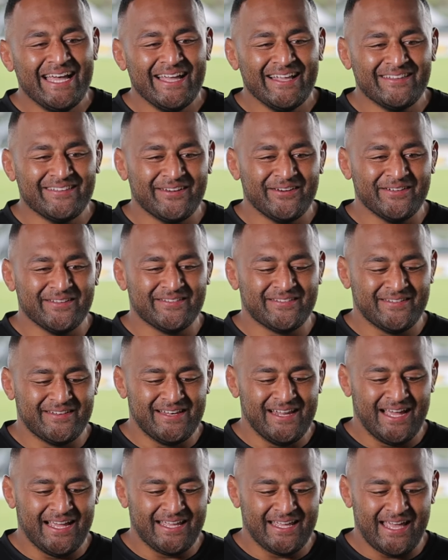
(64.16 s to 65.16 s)
It's always
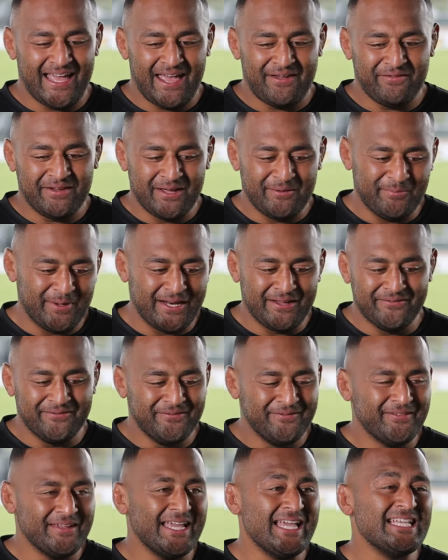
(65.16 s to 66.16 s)
good like uh, having a bit
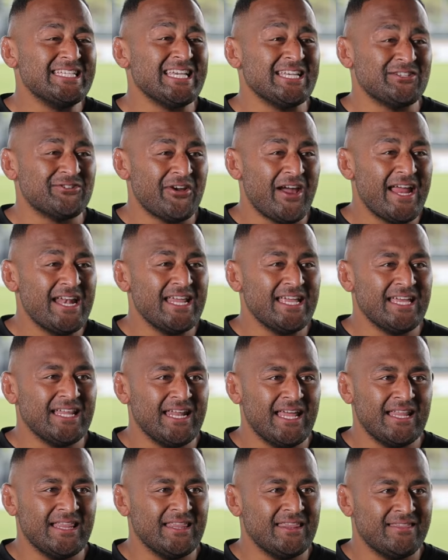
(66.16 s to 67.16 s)
of edge at training
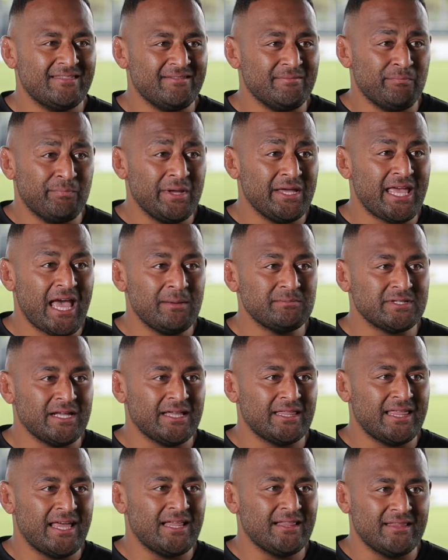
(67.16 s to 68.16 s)
and, and big games
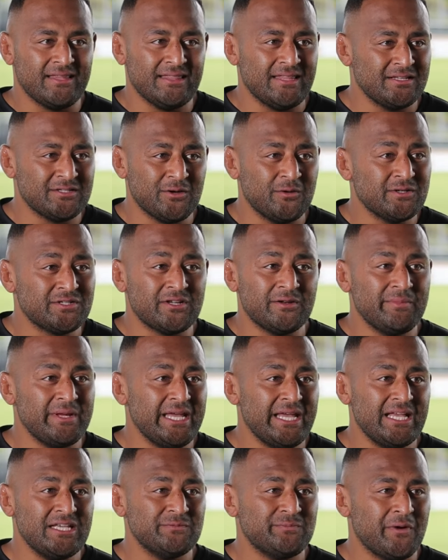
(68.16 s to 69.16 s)
like that. There's always going
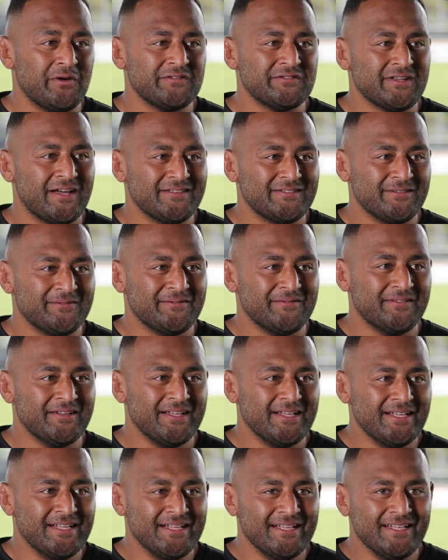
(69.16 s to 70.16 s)
to be edge both sides of,
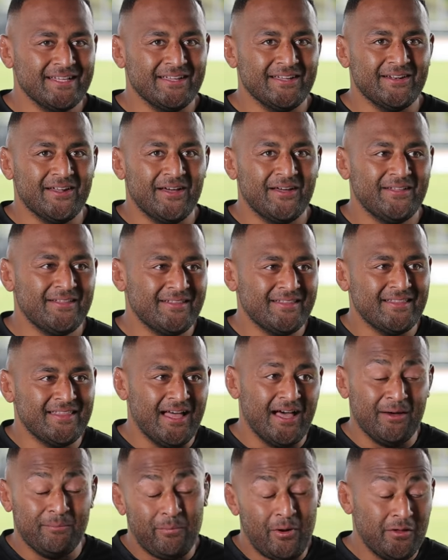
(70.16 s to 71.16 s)
you know,
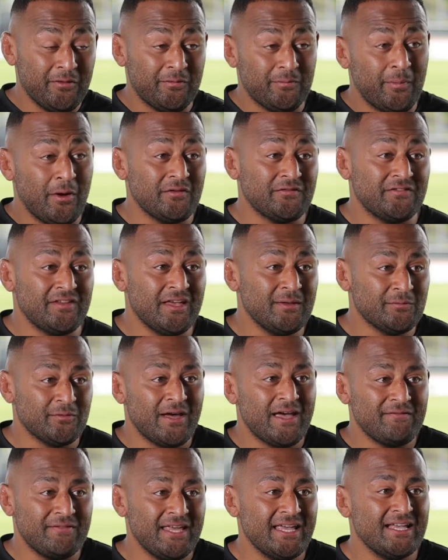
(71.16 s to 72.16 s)
uh, both, both teams
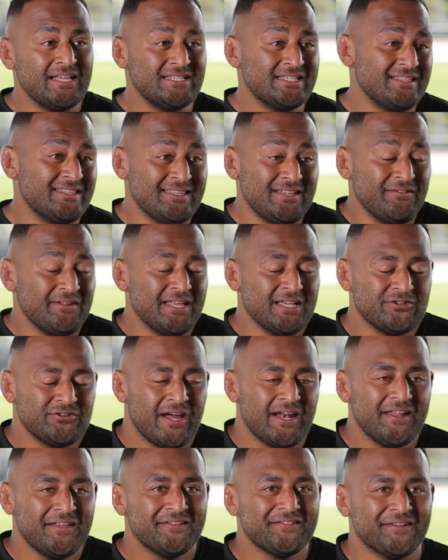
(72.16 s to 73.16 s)
will have the edge in, during their
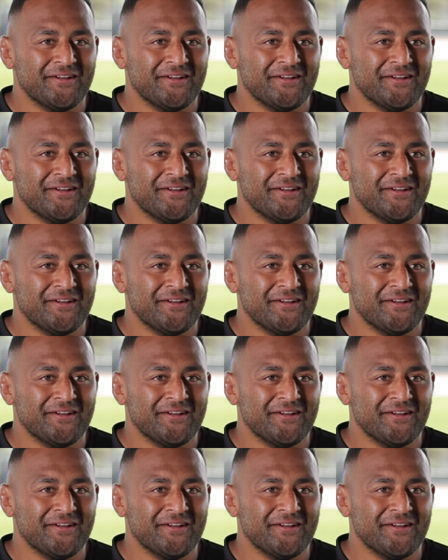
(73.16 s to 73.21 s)
training.